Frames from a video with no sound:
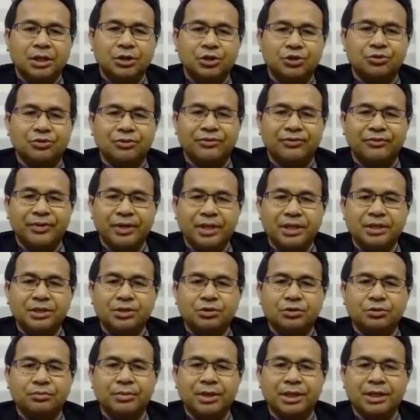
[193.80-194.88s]
through fees
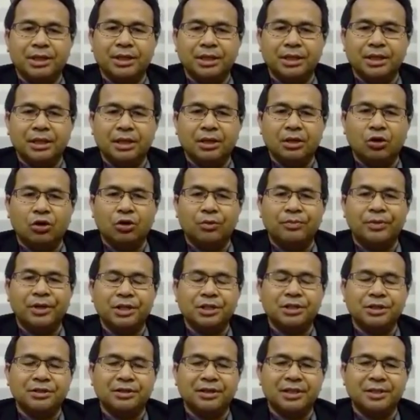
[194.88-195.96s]
to meet their
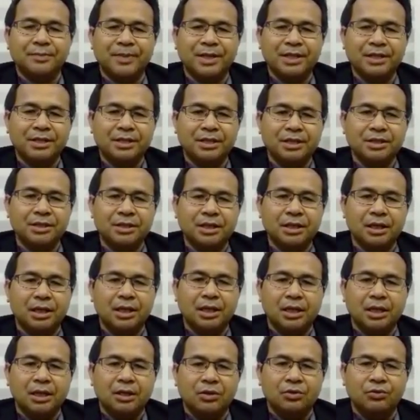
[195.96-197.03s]
operational expenses
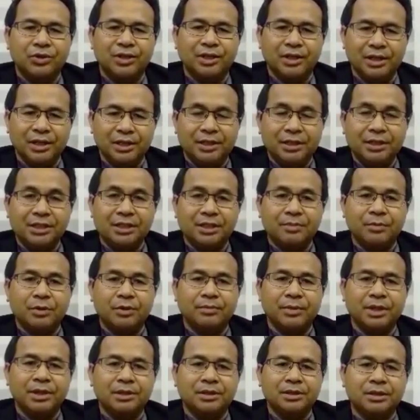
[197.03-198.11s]
with little
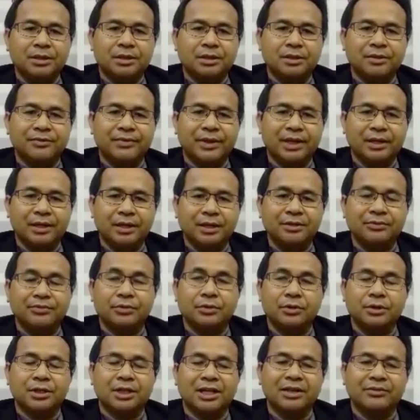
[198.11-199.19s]
supplemental funding
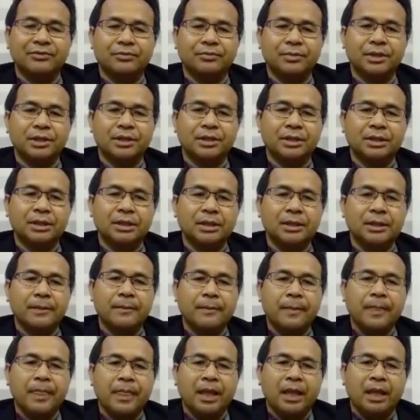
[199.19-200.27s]
from the government.
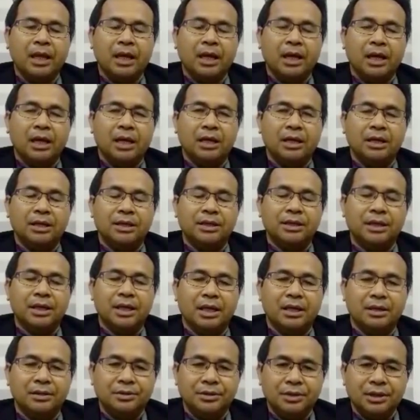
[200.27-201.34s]
An
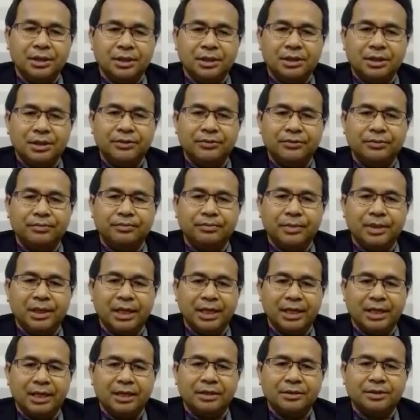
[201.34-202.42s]
alternative
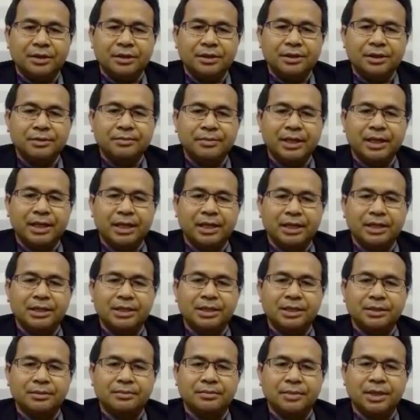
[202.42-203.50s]

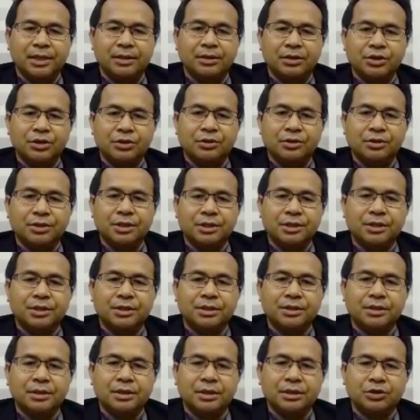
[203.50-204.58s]
mechanism and
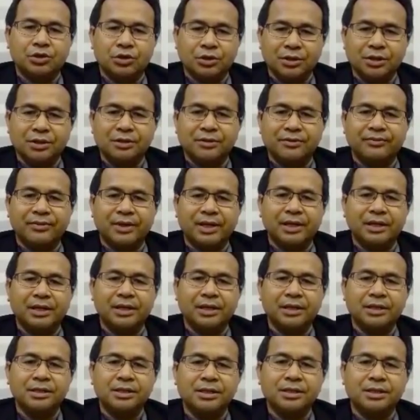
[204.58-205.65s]
sources of
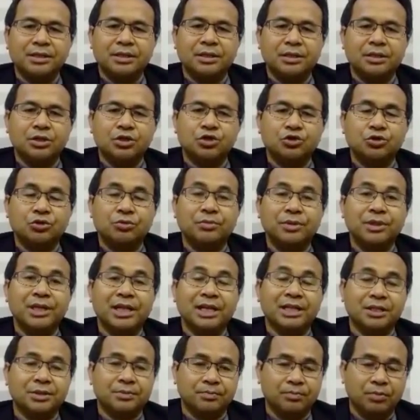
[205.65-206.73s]
fundings should be
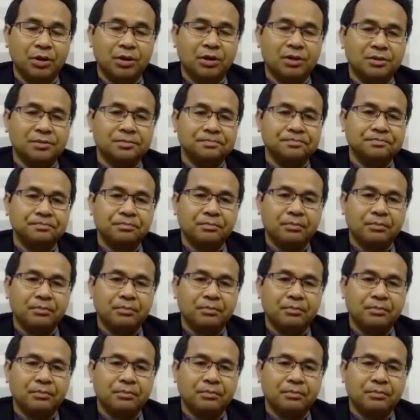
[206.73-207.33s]
explored